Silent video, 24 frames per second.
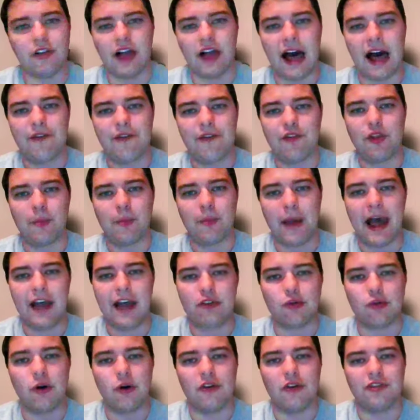alive for the
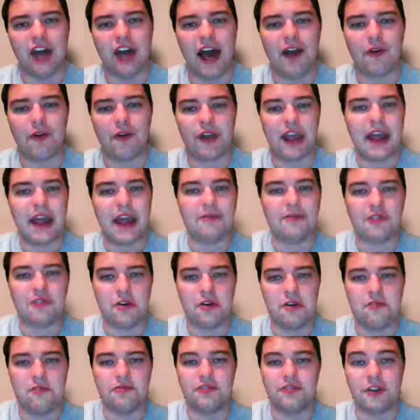Pac-12 title game.
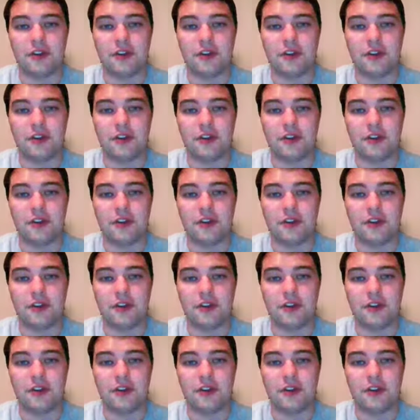So